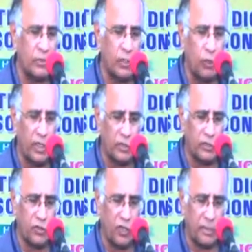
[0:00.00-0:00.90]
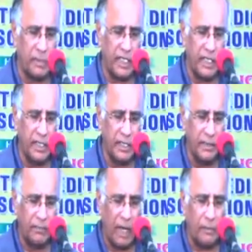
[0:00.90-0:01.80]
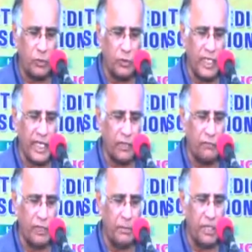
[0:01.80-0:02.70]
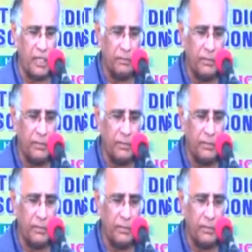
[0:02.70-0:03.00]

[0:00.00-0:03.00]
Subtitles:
lower osteotomy up to the neck of femur.